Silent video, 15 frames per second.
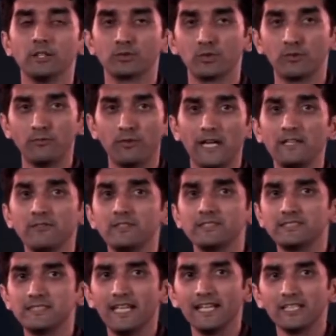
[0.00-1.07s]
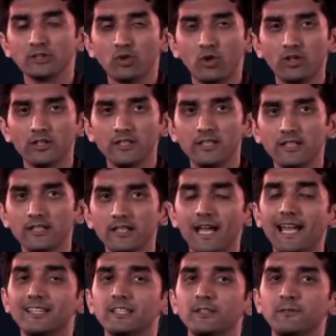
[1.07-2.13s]
So 5 is the X coordinate
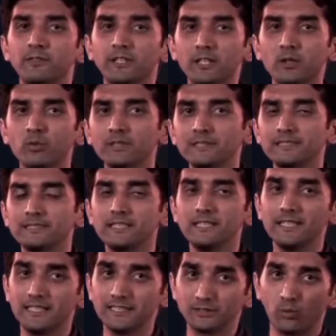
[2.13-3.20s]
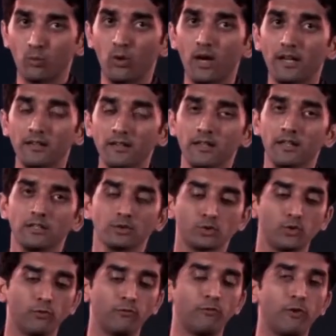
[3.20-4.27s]
and the frequency is 1.
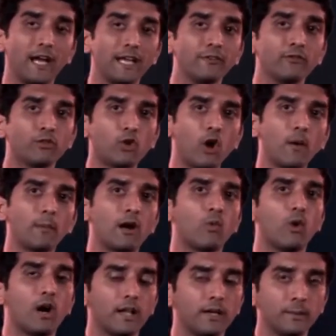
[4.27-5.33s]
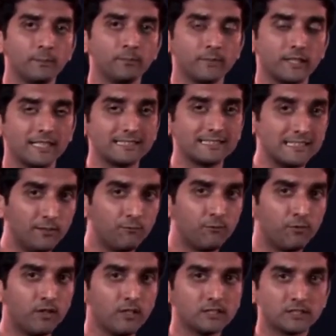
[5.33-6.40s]
So 5, 1 is the
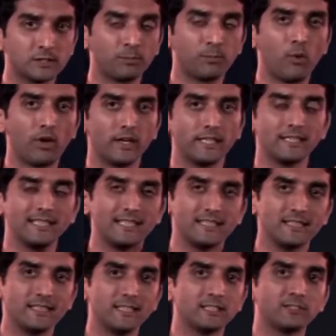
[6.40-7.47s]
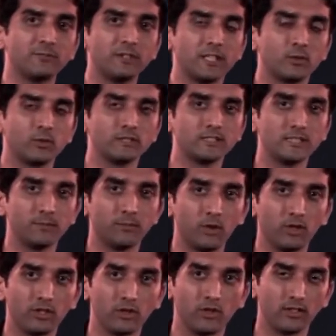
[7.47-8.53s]
first point in this frequency
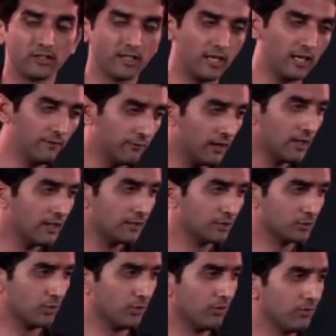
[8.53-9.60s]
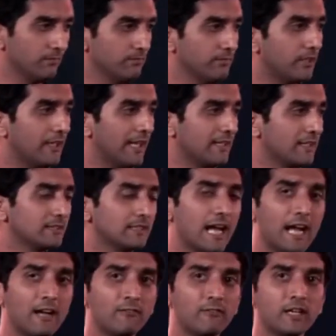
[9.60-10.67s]
polygon graph. So let us
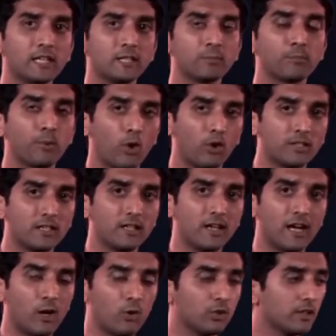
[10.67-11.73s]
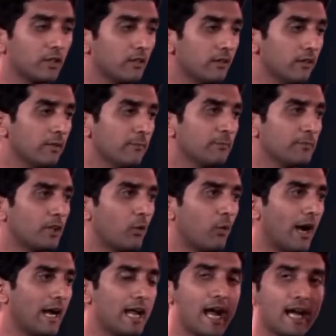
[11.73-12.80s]
have it plotted out here. The
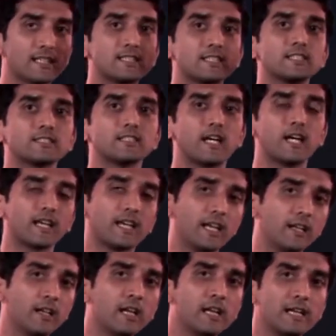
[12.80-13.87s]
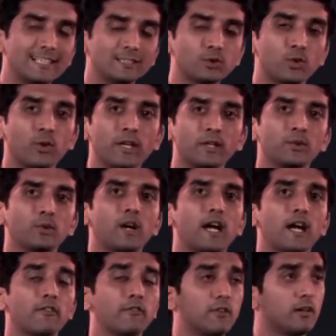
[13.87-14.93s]
y-axis again is going to
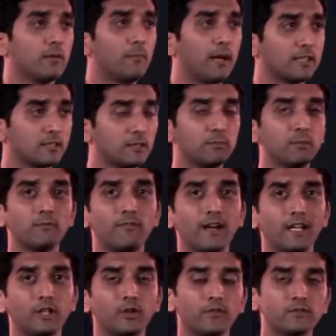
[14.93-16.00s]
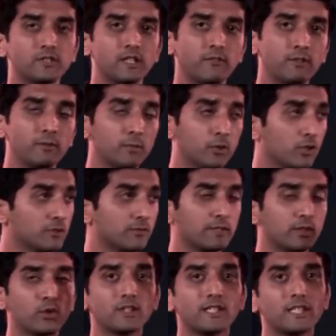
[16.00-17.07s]
have a maximum value of 7 because we
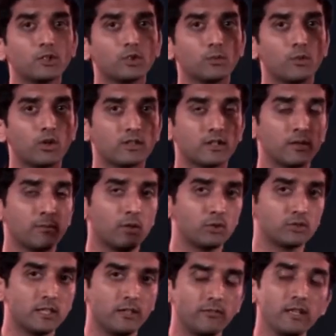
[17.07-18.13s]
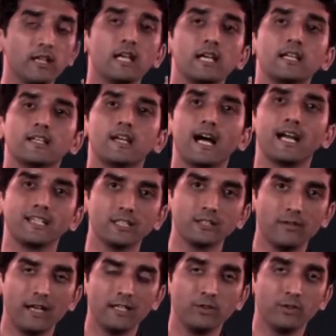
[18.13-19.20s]
don't need to bother about 7. The highest
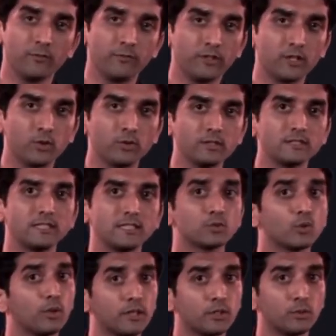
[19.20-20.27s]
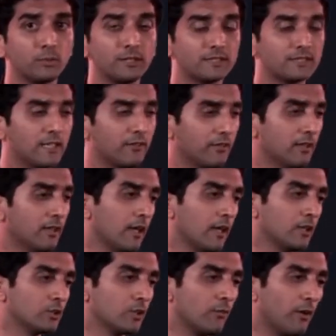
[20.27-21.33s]
value of frequency is going to be 7.
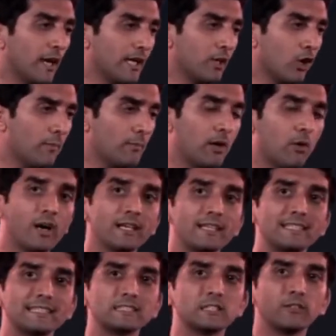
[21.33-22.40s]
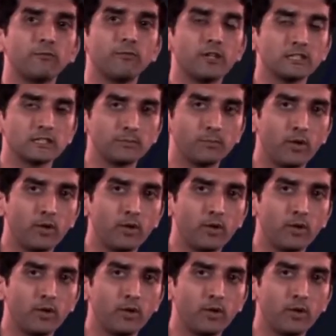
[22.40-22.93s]
So 5, 1 is the first